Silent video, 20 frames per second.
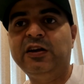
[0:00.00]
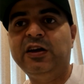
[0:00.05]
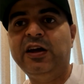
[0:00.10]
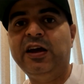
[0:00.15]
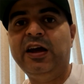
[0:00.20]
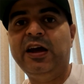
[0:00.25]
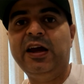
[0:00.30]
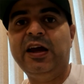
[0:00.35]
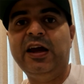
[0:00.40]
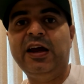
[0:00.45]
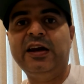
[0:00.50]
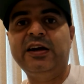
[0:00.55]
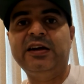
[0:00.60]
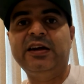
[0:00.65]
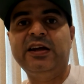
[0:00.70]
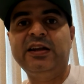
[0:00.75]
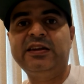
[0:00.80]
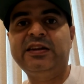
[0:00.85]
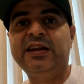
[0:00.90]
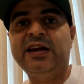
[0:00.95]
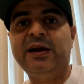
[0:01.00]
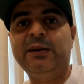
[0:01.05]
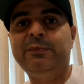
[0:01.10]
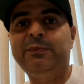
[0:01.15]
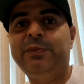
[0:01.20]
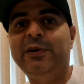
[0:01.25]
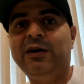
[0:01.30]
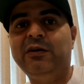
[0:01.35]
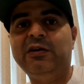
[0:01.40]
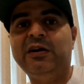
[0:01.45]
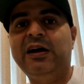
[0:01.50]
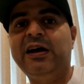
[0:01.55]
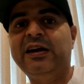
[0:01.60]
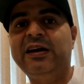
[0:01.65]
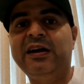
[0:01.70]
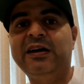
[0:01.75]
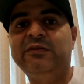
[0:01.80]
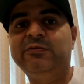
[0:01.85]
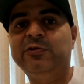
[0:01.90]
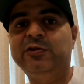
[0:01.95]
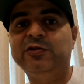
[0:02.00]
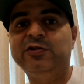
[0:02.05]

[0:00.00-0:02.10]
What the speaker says: hit that bell, and I will